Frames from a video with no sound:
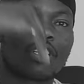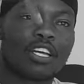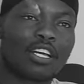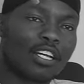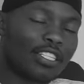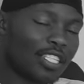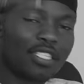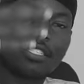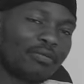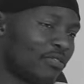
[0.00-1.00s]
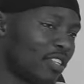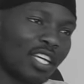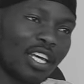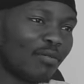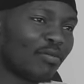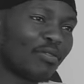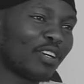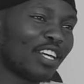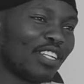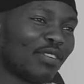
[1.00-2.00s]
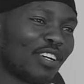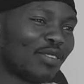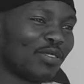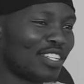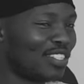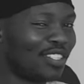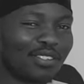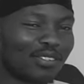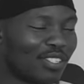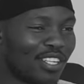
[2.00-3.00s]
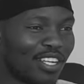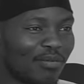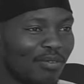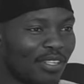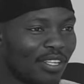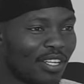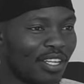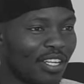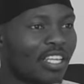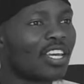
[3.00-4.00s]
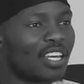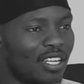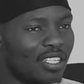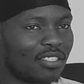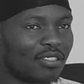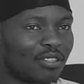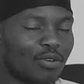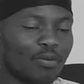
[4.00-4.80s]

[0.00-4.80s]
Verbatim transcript: Uh, this is free game for anyone. Yeah, like someone might hop on it. Yes, you know.